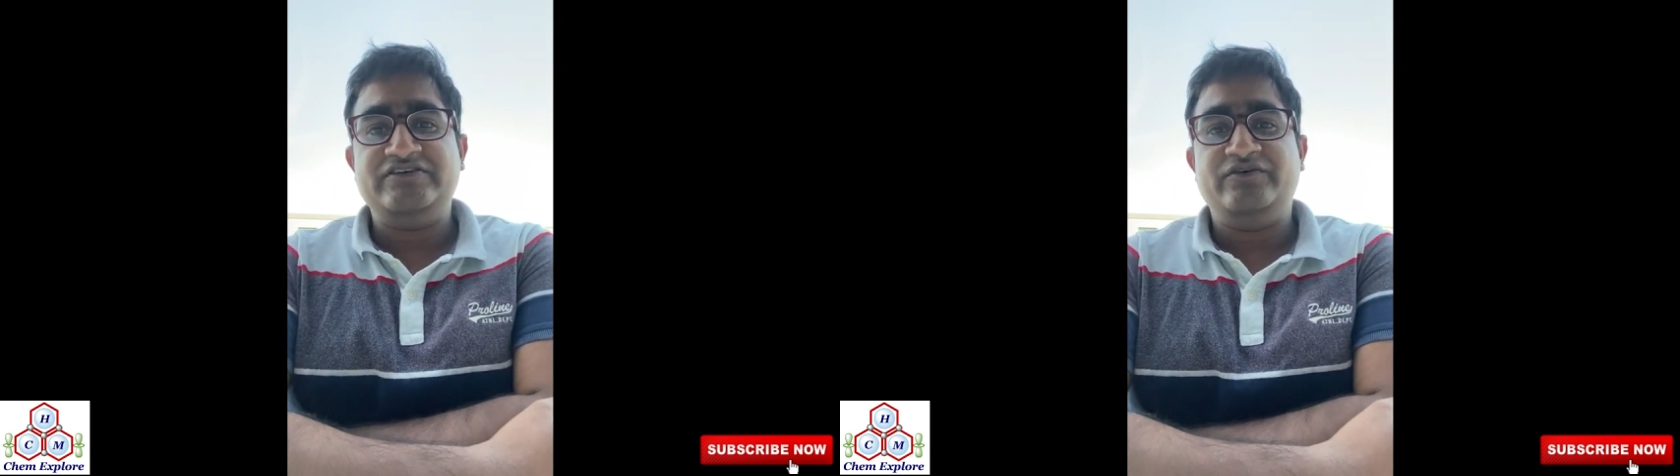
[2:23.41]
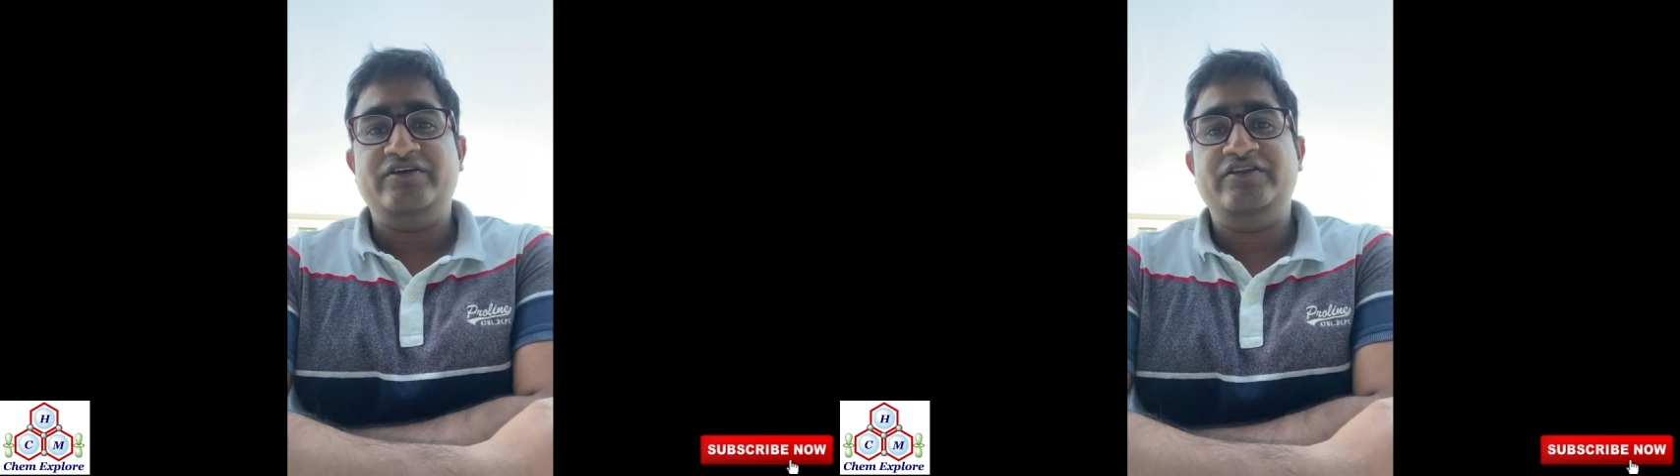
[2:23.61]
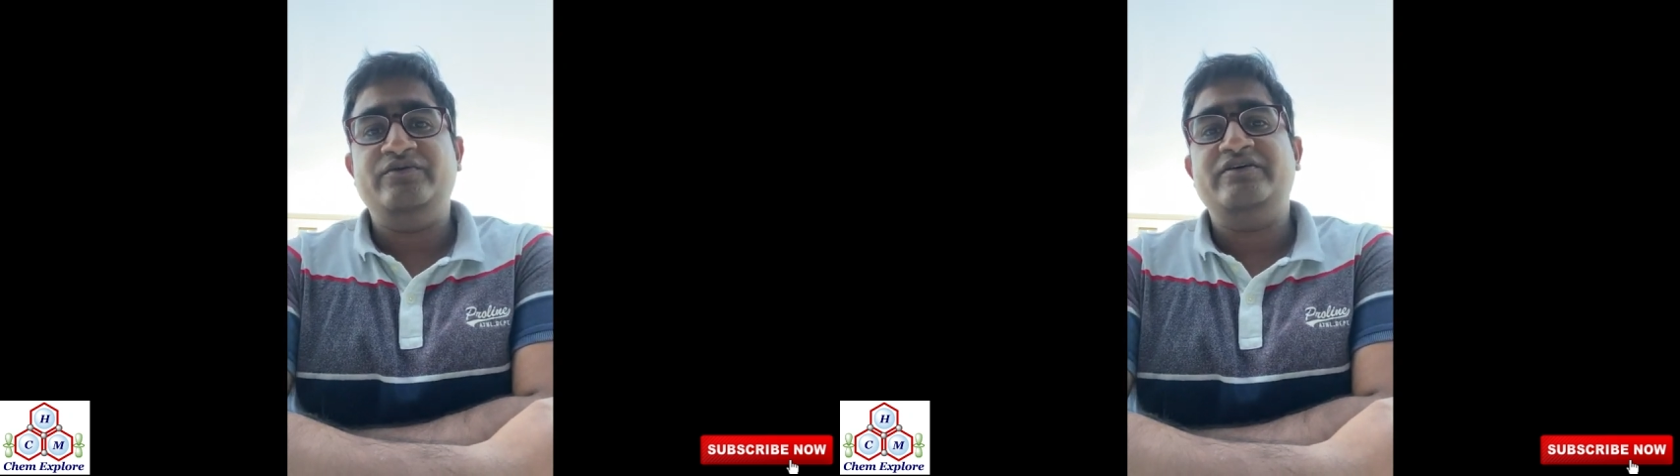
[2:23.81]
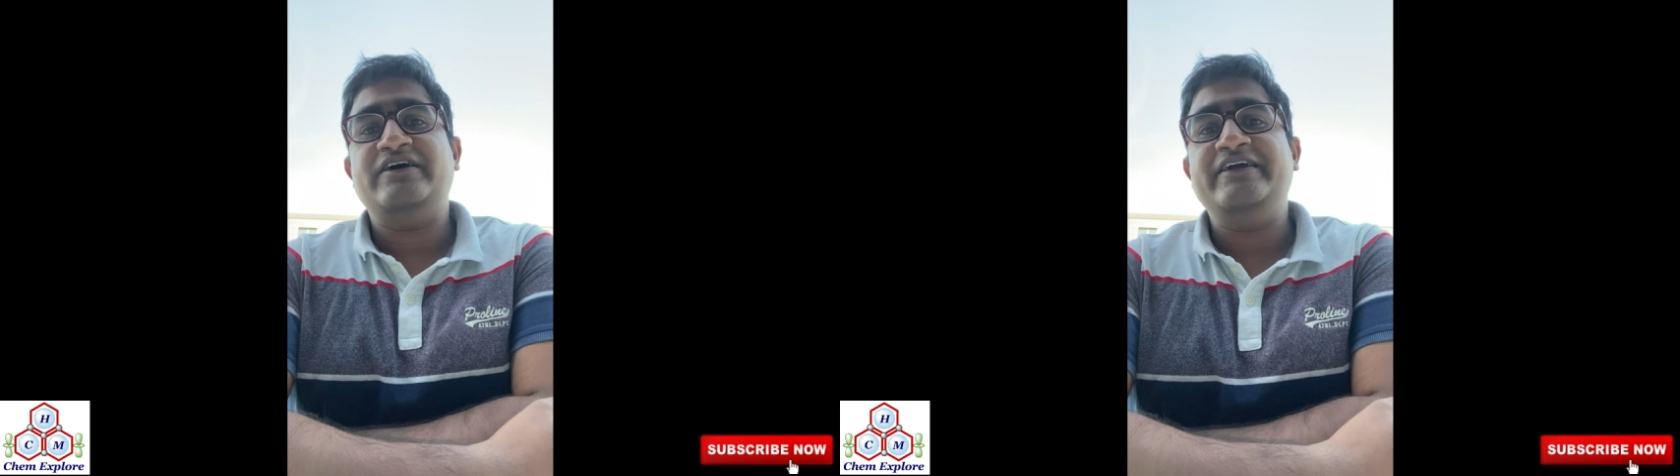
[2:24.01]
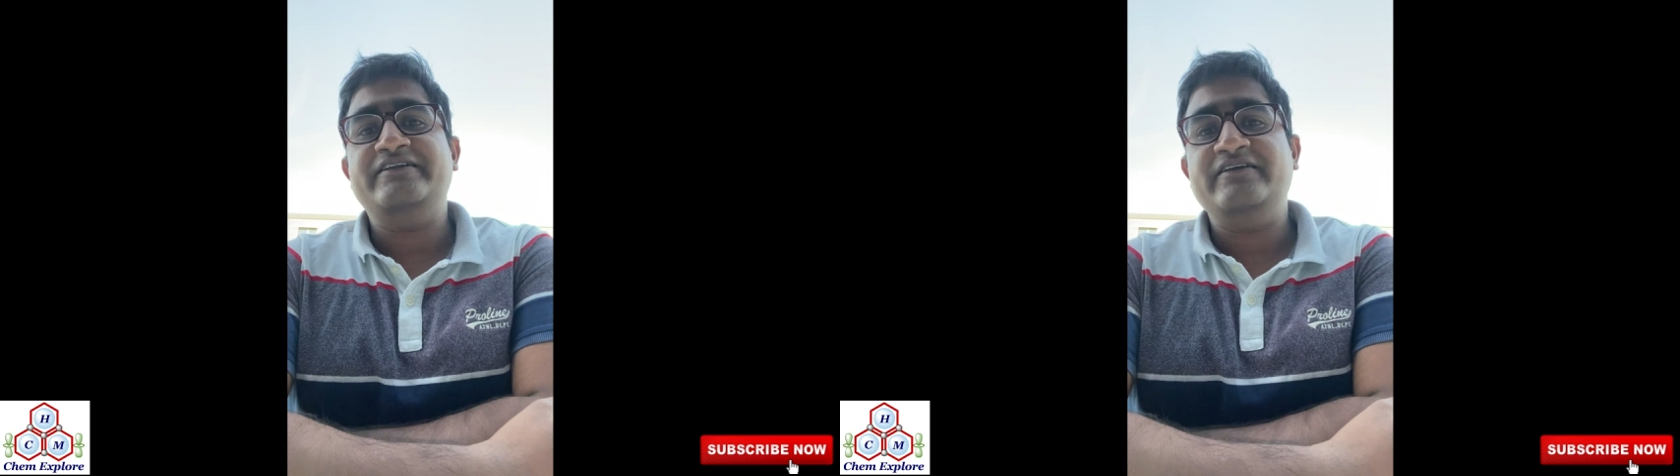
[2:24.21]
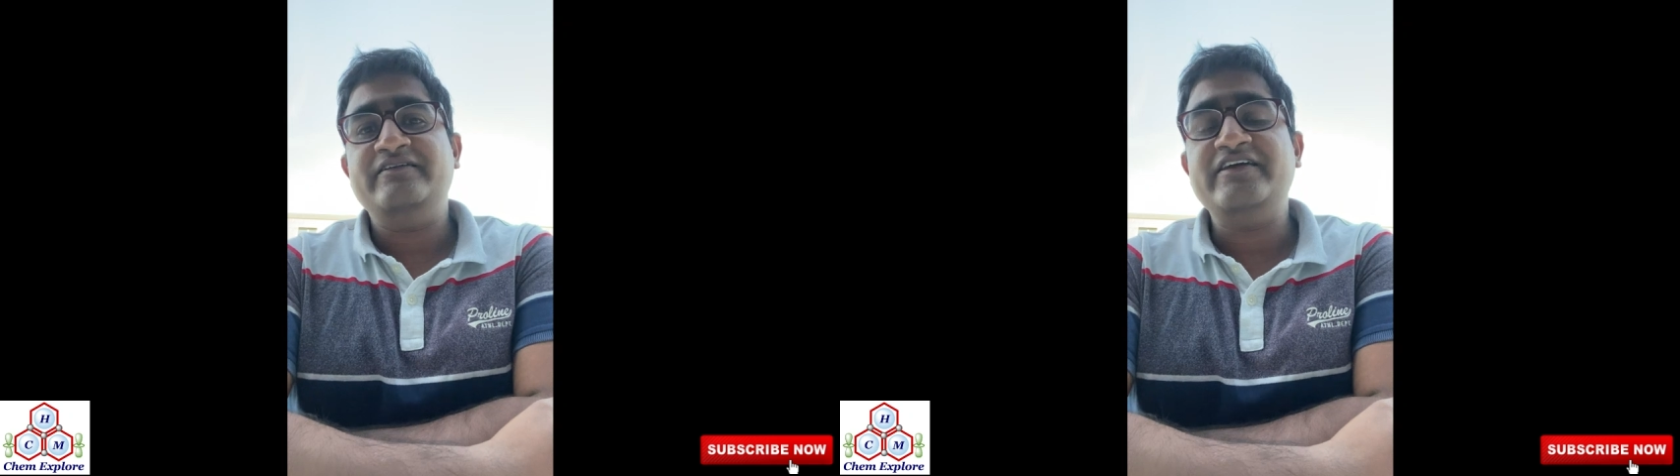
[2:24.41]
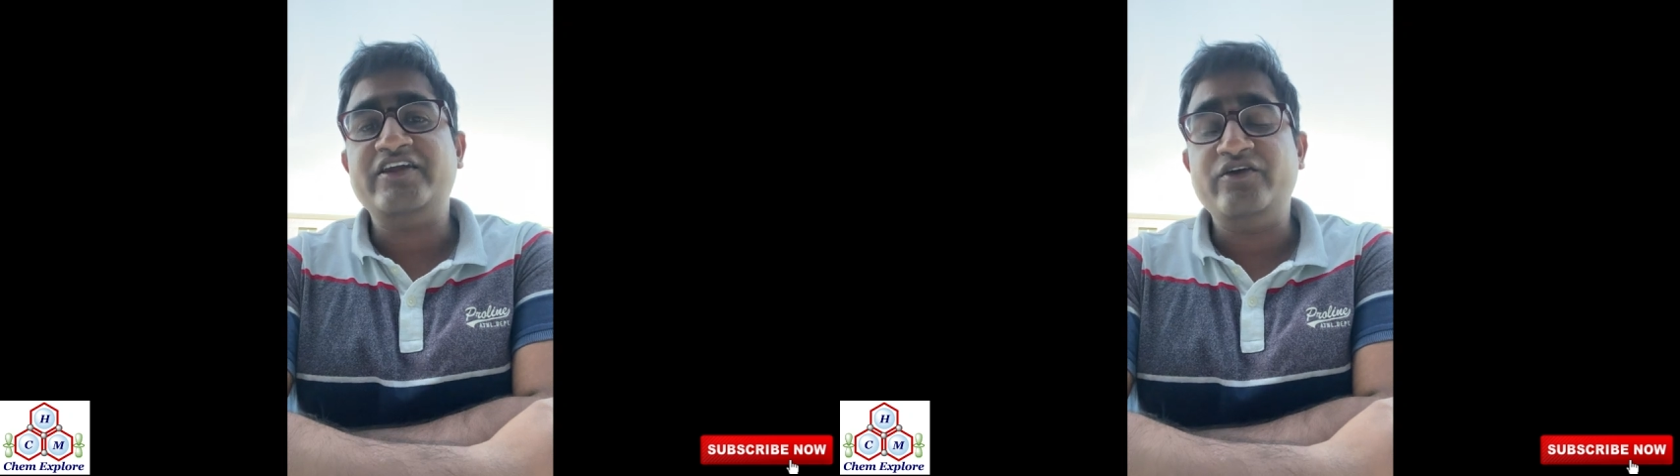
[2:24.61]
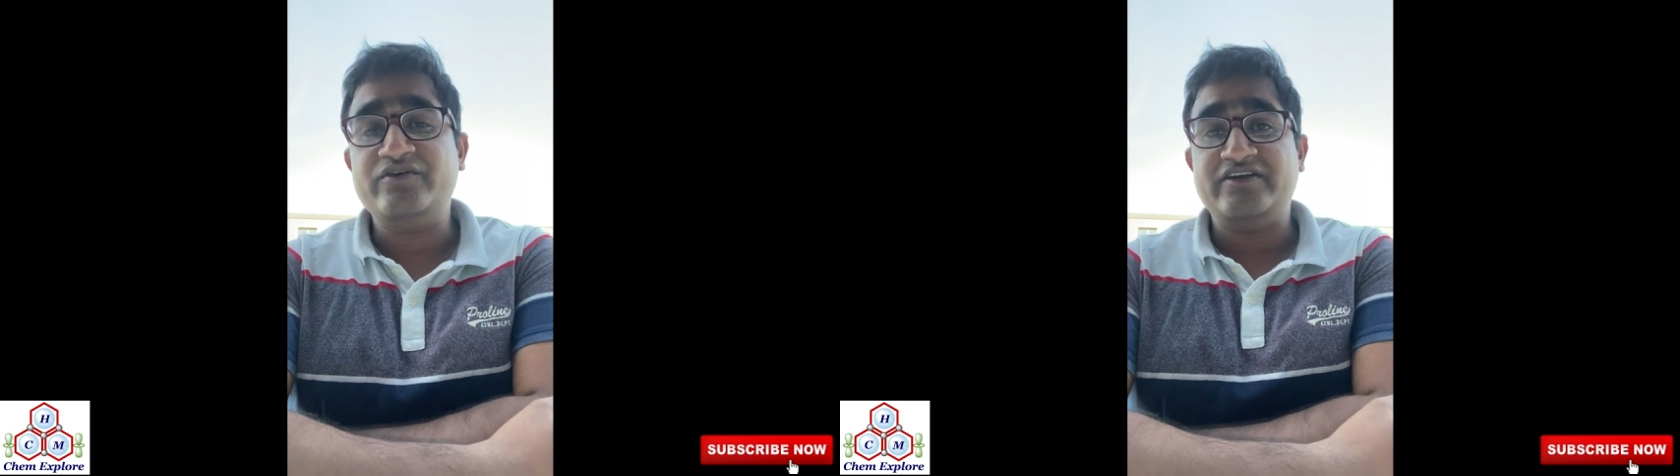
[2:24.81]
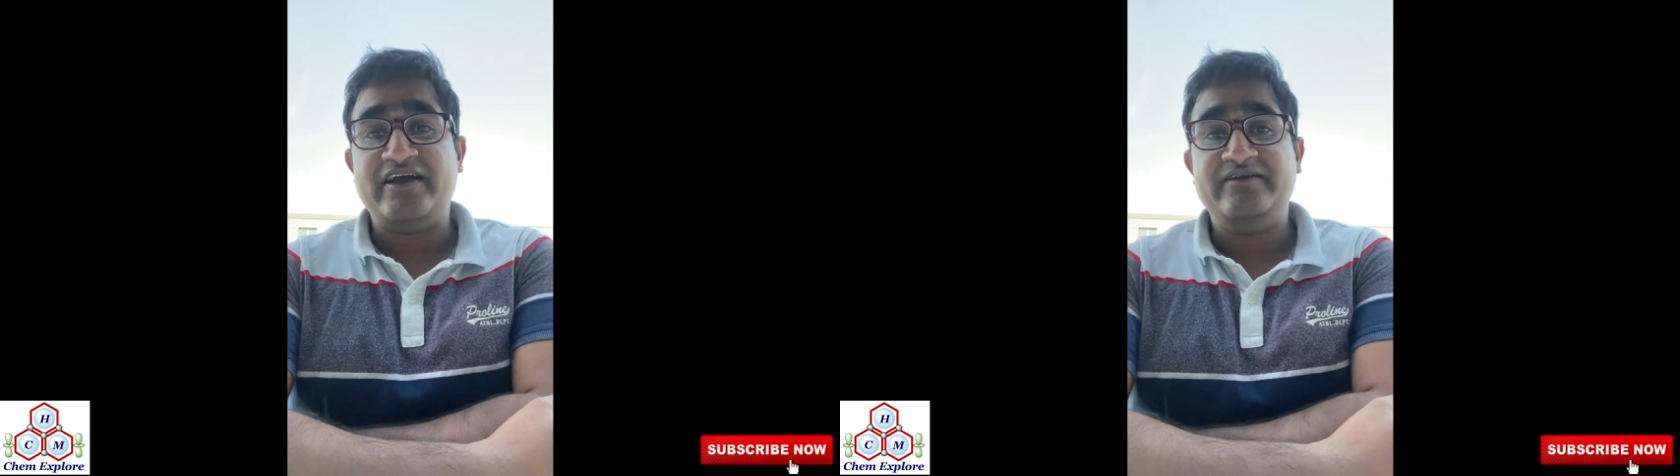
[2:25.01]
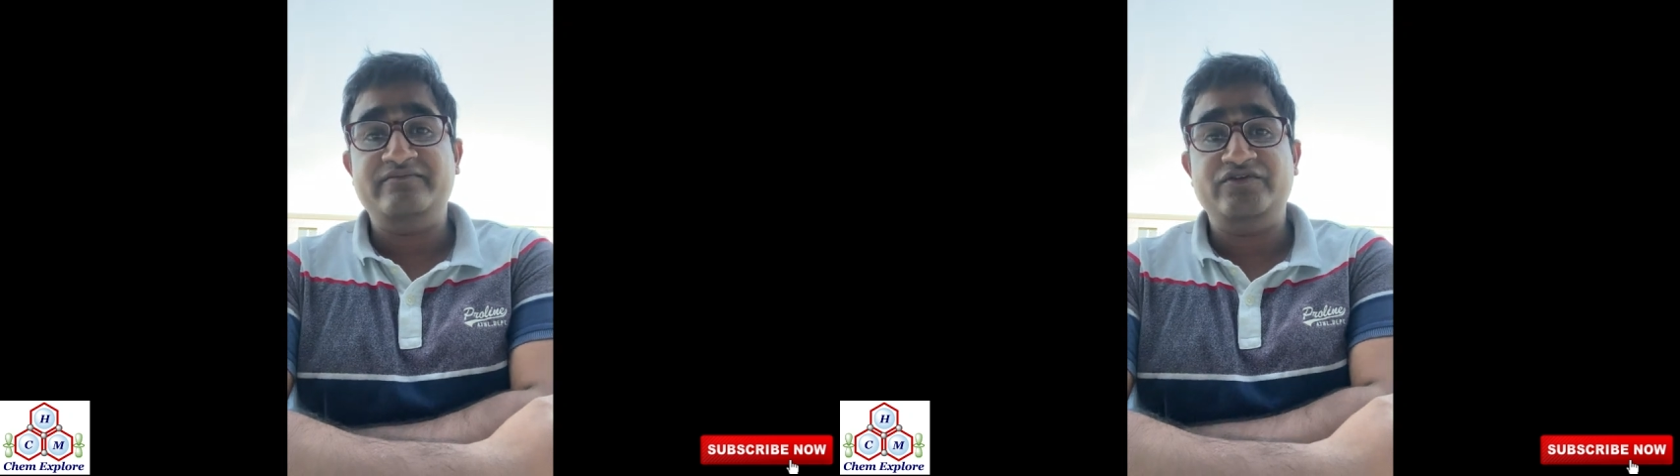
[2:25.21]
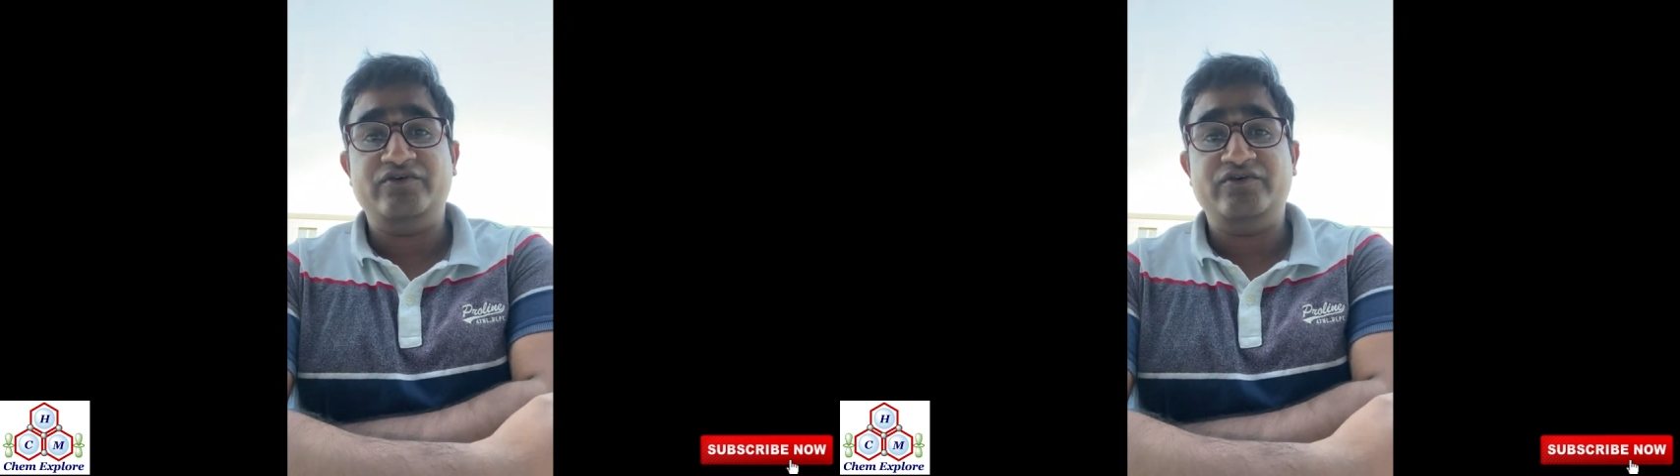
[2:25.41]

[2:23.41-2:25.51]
So when you are writing, take your time,